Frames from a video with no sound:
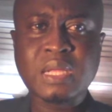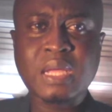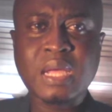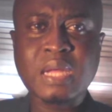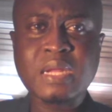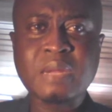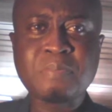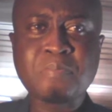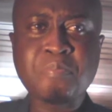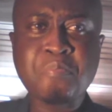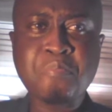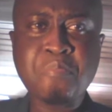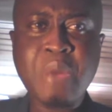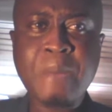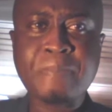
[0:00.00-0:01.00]
and then
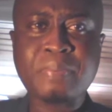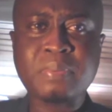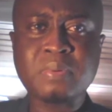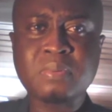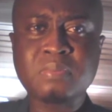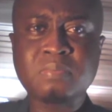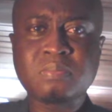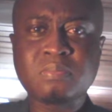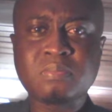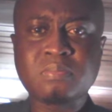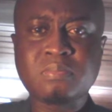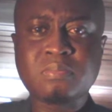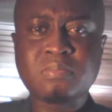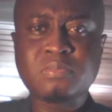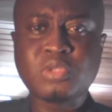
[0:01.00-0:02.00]
map
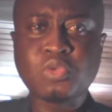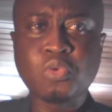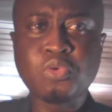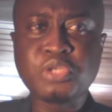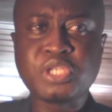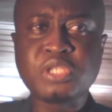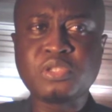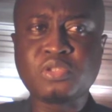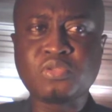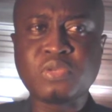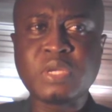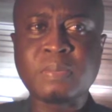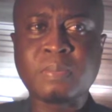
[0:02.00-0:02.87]
solutions to them